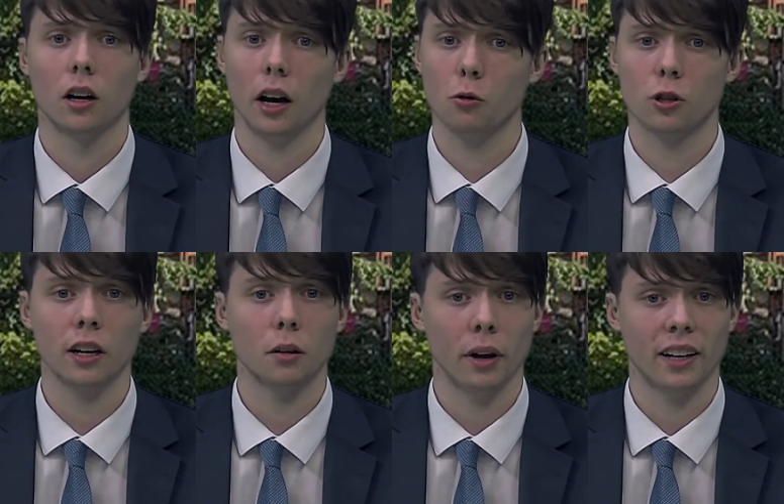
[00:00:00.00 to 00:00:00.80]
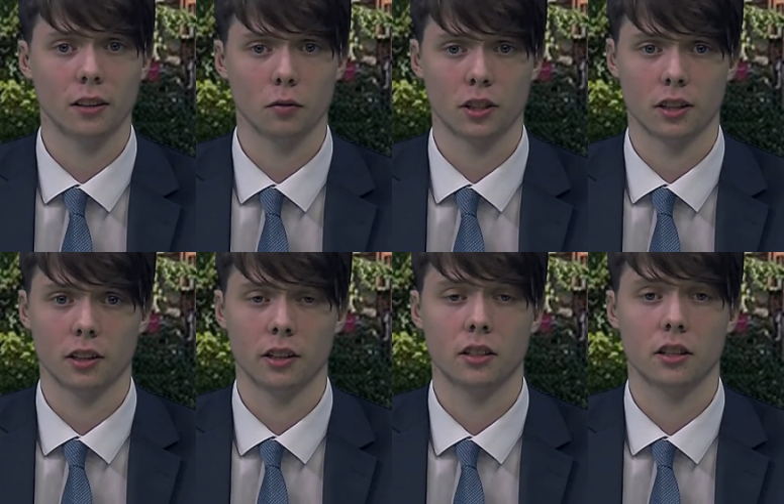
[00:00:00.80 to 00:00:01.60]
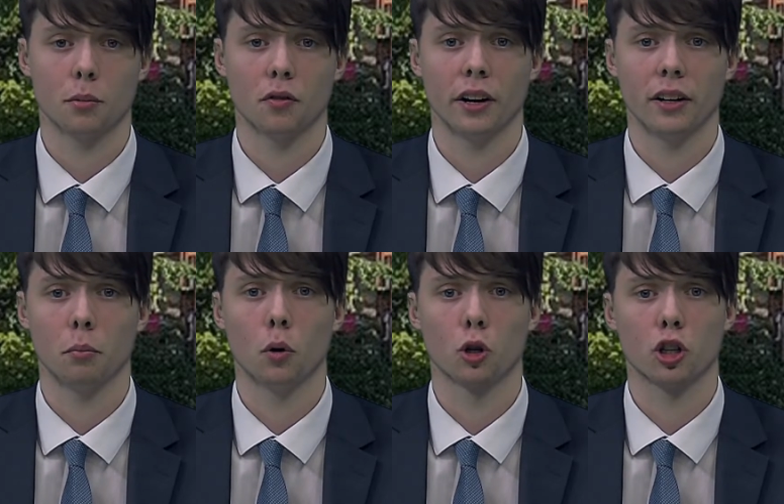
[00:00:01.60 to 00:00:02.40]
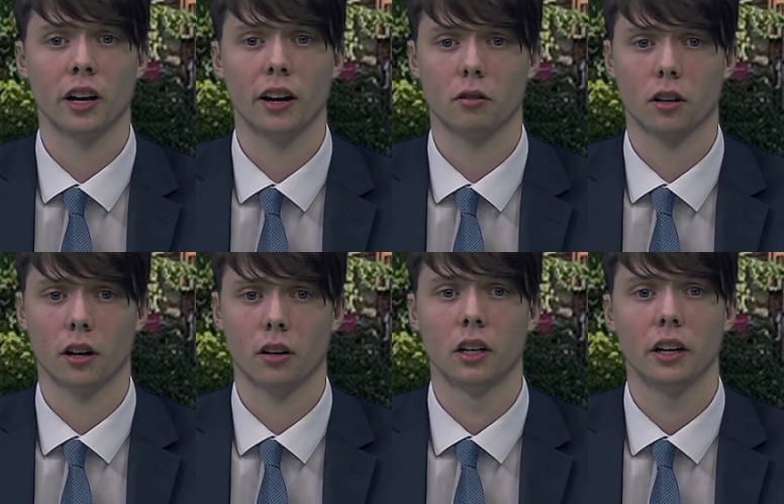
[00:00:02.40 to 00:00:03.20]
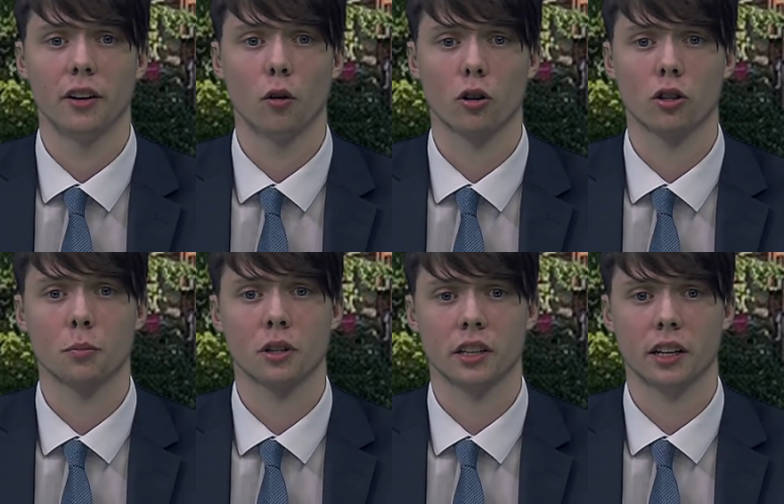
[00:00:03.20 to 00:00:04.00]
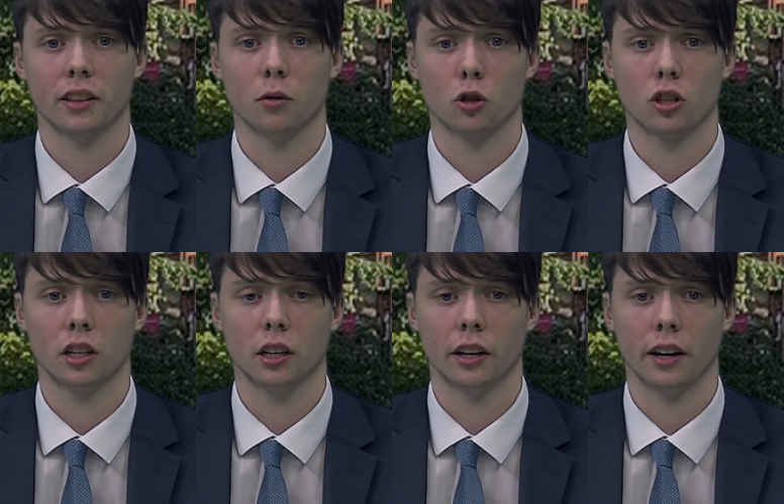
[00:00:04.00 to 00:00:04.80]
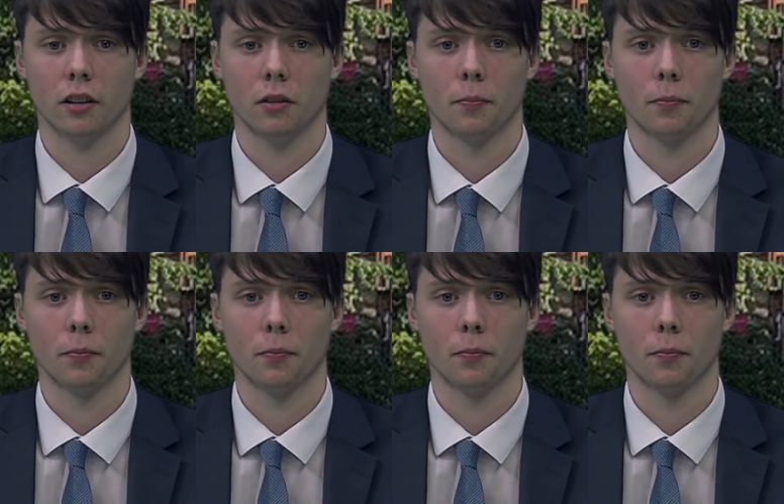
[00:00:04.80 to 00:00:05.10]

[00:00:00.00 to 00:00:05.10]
outside medical facilities that provide abortion healthcare in order to protect those seeking care.